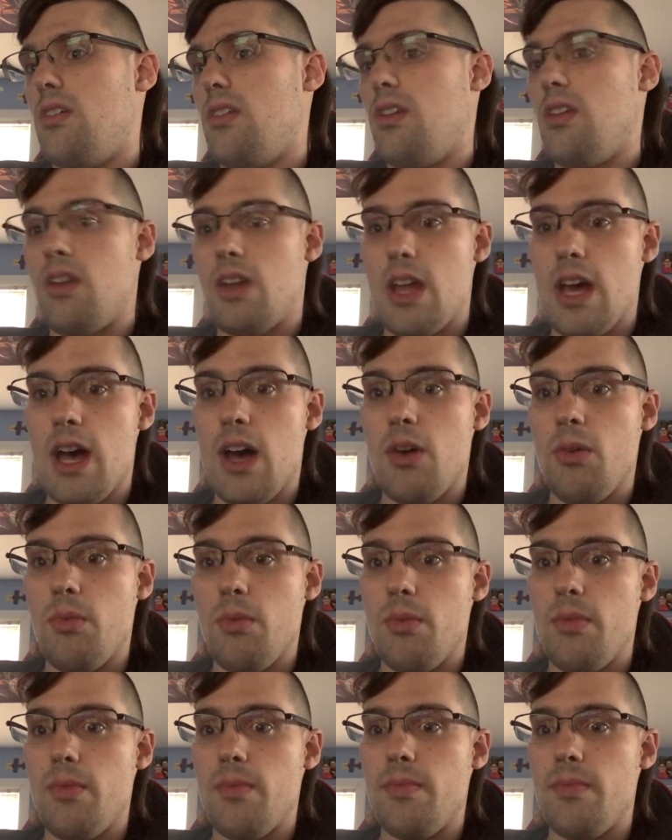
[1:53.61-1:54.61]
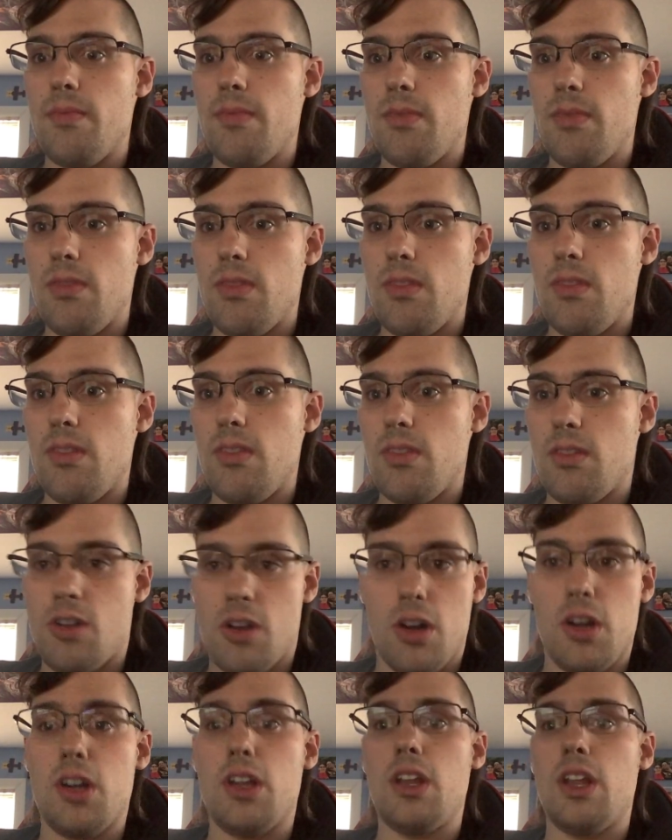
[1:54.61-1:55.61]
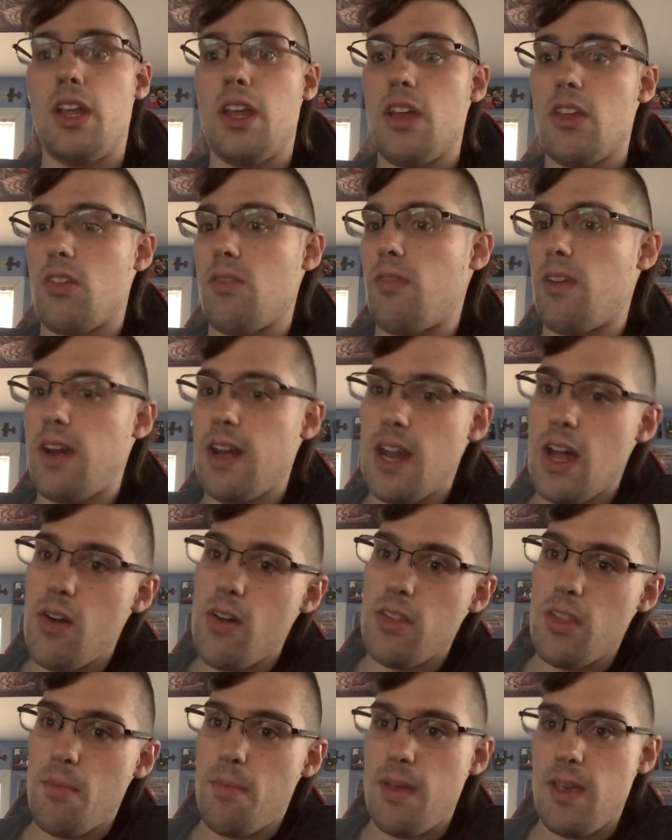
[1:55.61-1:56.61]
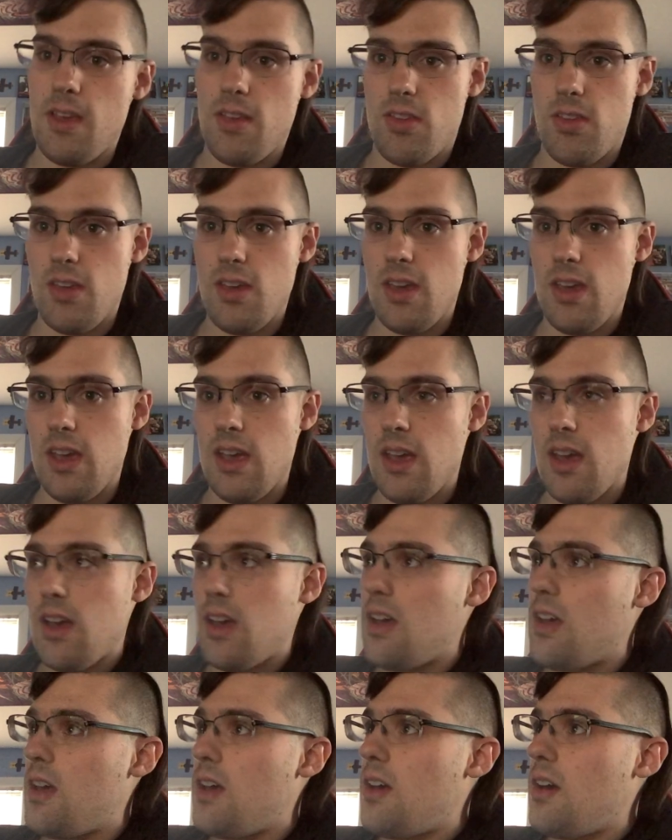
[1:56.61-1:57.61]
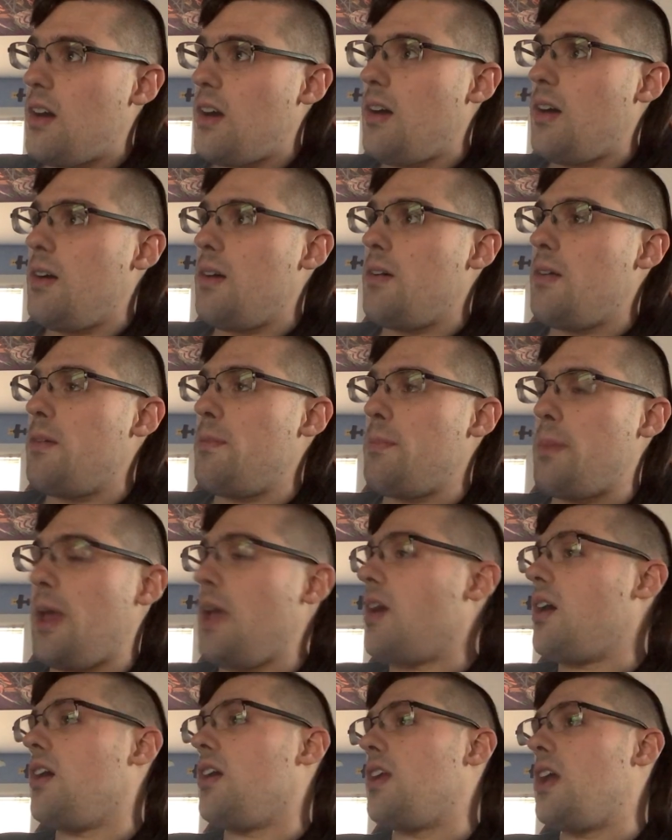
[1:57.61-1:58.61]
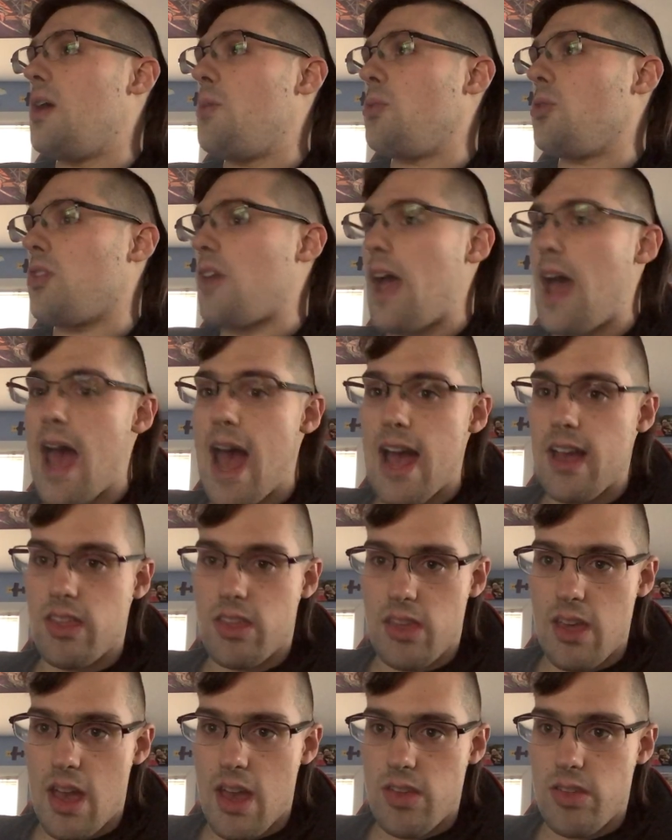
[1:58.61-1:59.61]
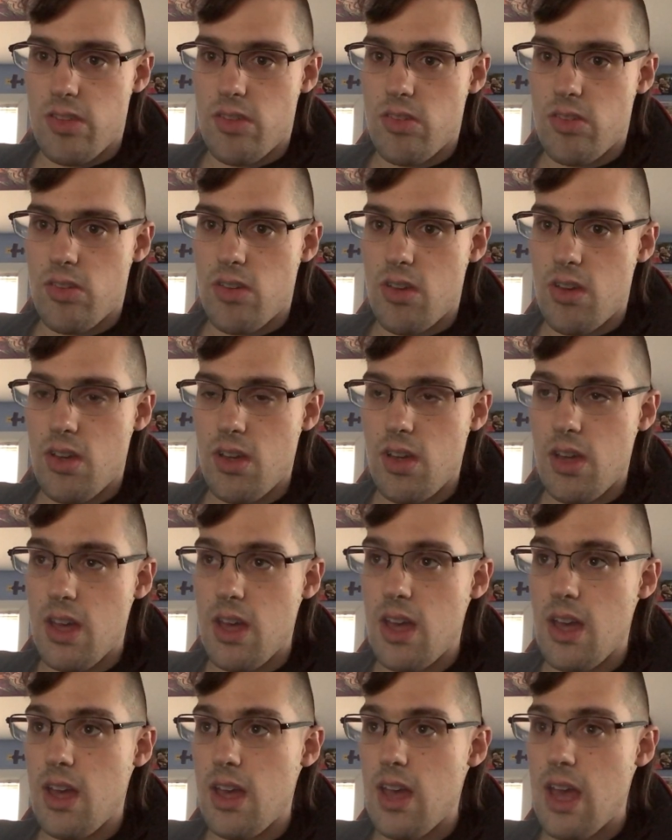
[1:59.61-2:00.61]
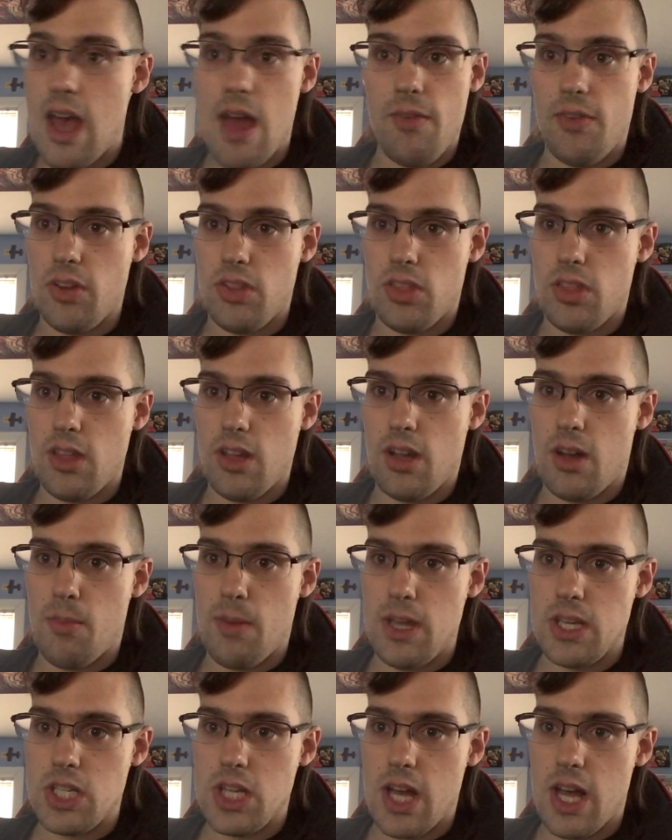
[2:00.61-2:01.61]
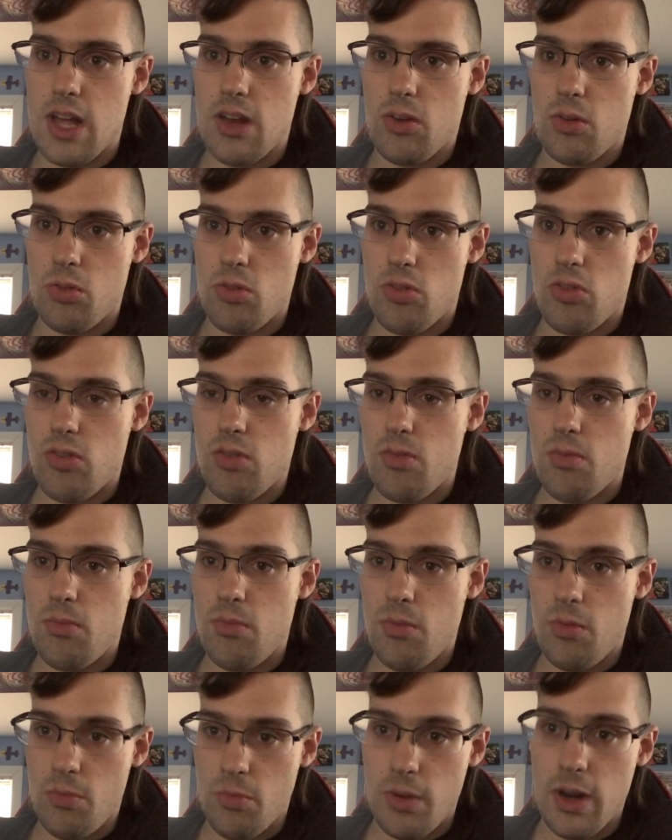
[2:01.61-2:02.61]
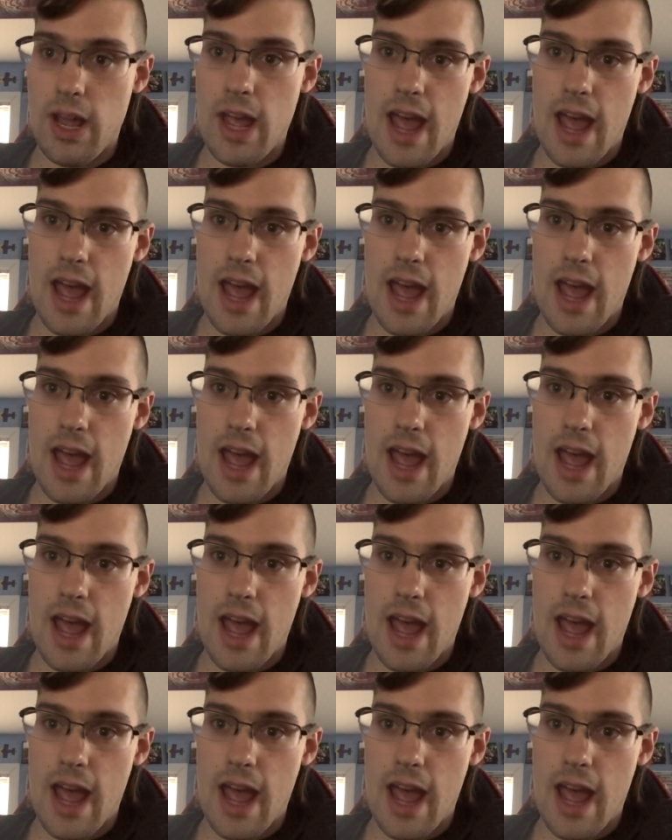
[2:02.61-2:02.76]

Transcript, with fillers: Now, currently, as of right now on the PC, being unable to access everything on my channels, what I